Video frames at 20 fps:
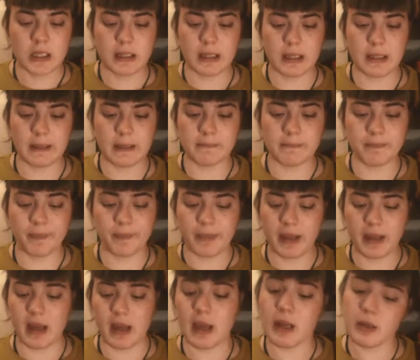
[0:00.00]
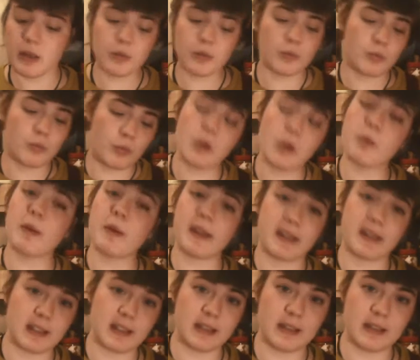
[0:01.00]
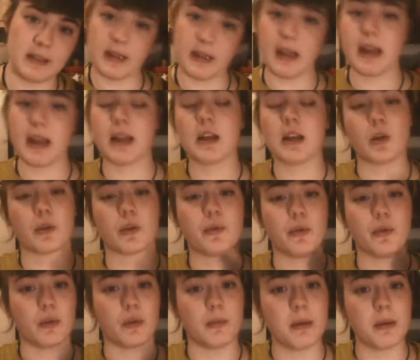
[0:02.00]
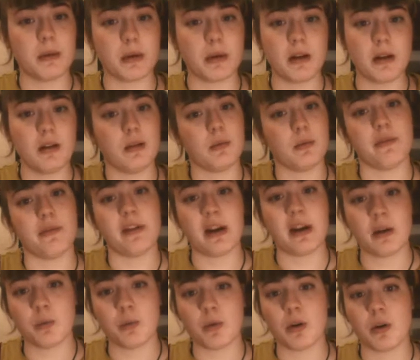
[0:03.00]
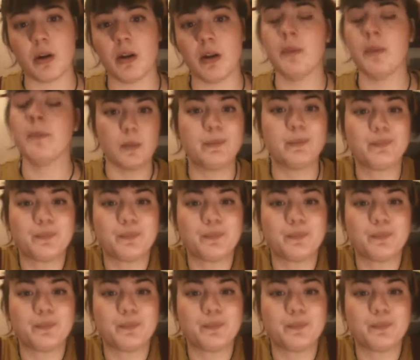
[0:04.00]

And we went in and looked for a mirror, and we found one.